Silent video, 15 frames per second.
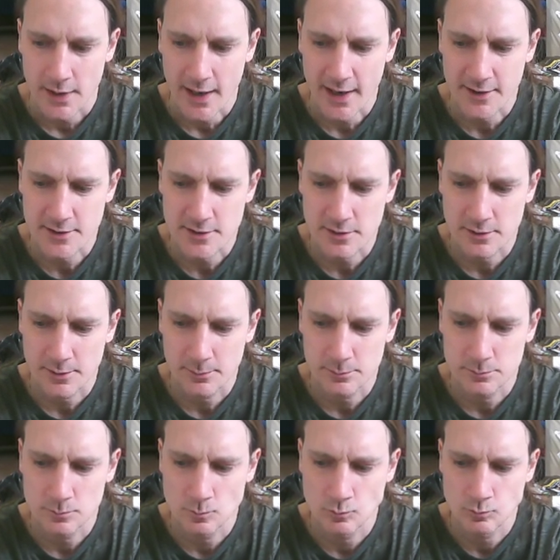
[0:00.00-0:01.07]
And
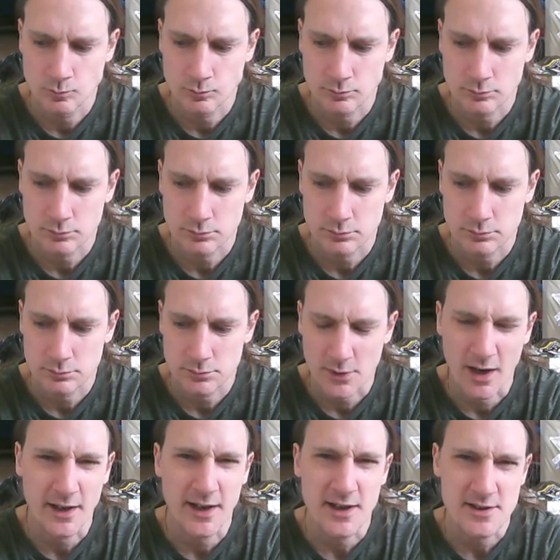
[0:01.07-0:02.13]

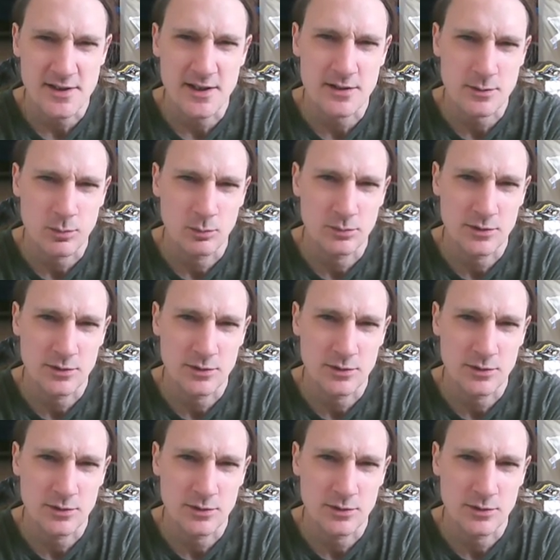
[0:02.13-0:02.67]
I guess that's,